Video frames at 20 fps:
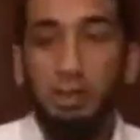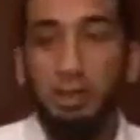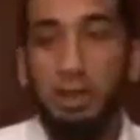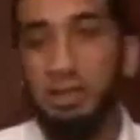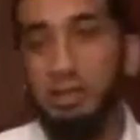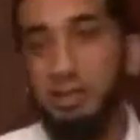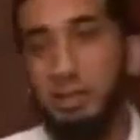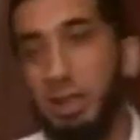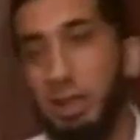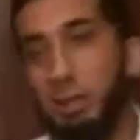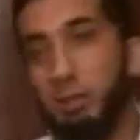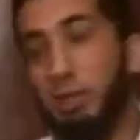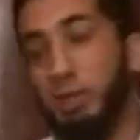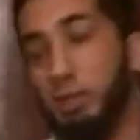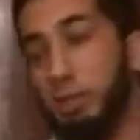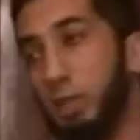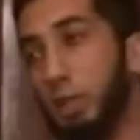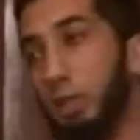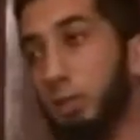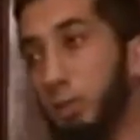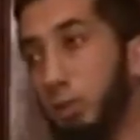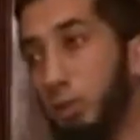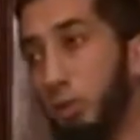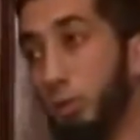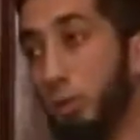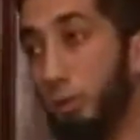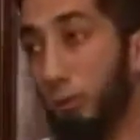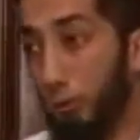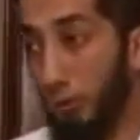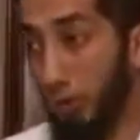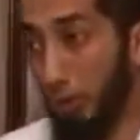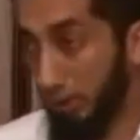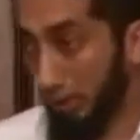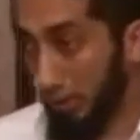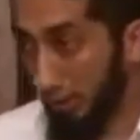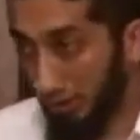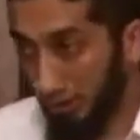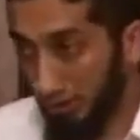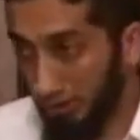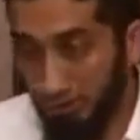The last thing I want to share with you, before,
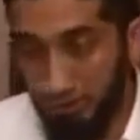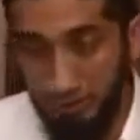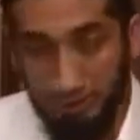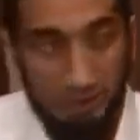and this